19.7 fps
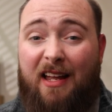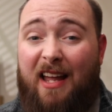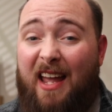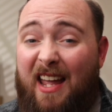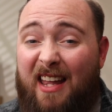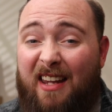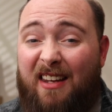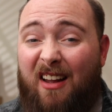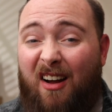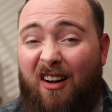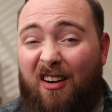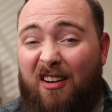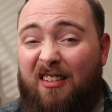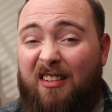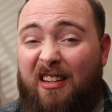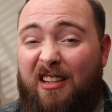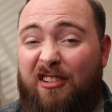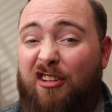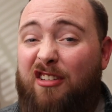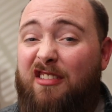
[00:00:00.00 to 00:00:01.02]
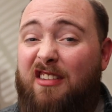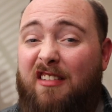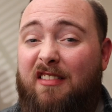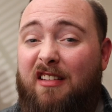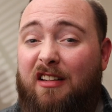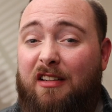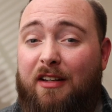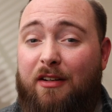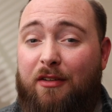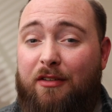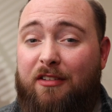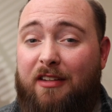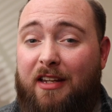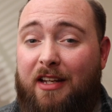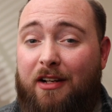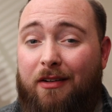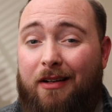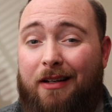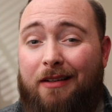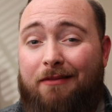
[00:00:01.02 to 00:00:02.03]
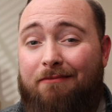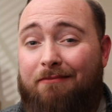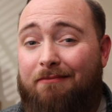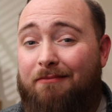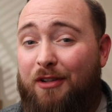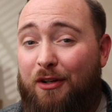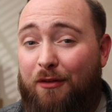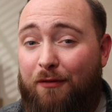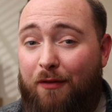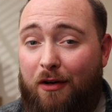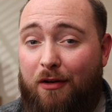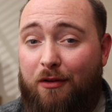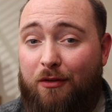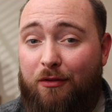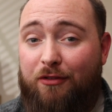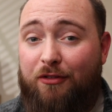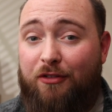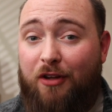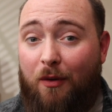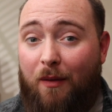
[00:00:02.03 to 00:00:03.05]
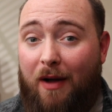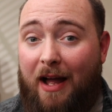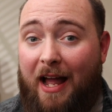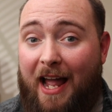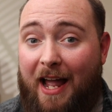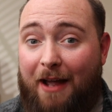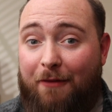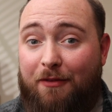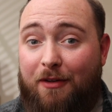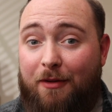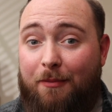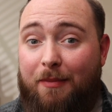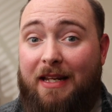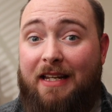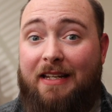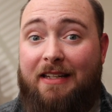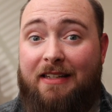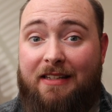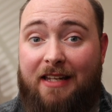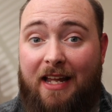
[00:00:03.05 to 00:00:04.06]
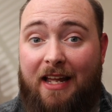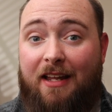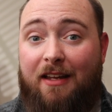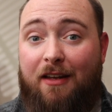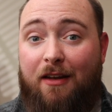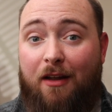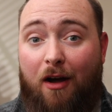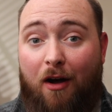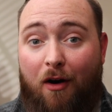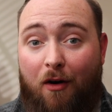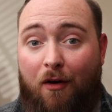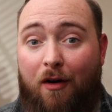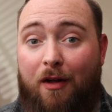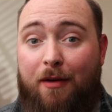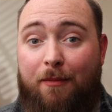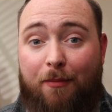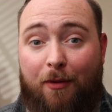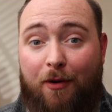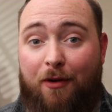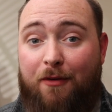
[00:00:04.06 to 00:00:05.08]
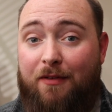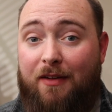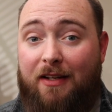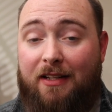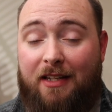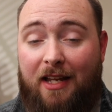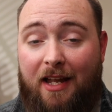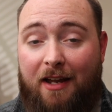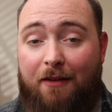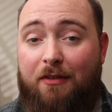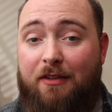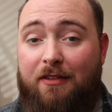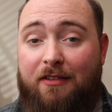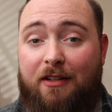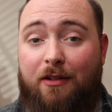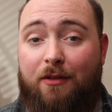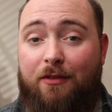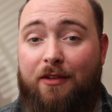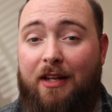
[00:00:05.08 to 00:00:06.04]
And honestly, just as a little secret, your verticals don't have to be dead on perfect every single